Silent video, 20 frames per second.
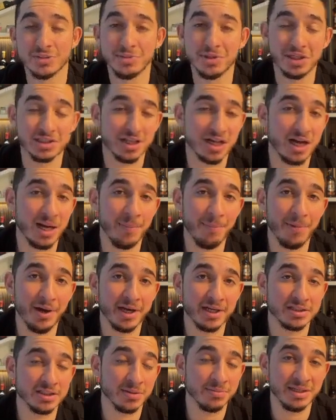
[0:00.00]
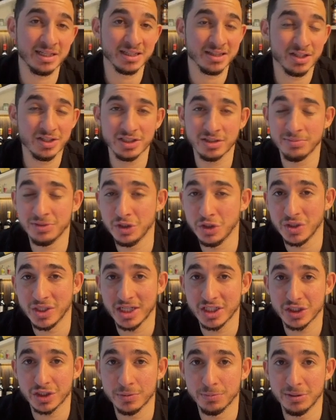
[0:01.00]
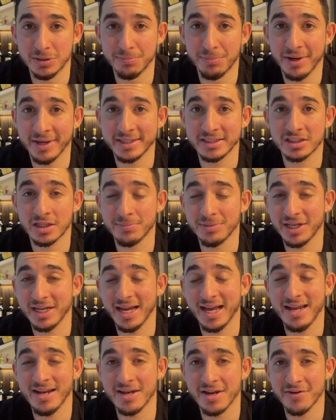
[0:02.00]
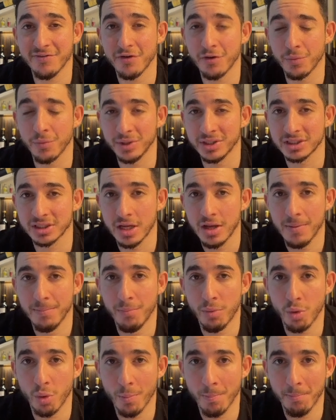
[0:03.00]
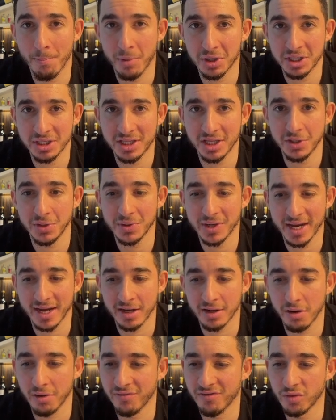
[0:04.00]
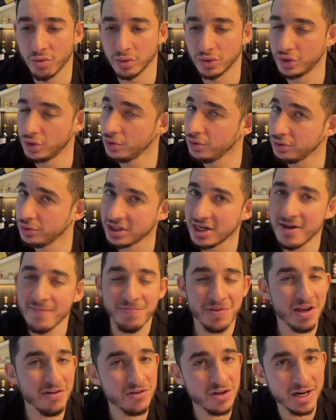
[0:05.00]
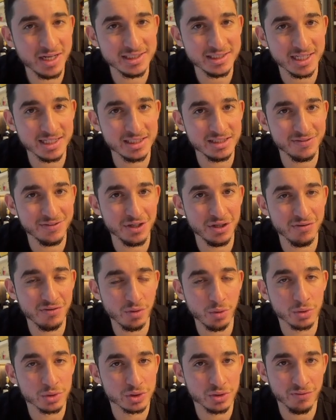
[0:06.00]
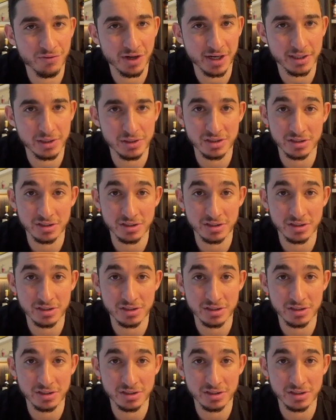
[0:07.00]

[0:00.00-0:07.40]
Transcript: because I'm buying something doesn't mean you guys should be buying something, and never risk more money than you can't afford to lose. If you guys like this video, of course, don't forget to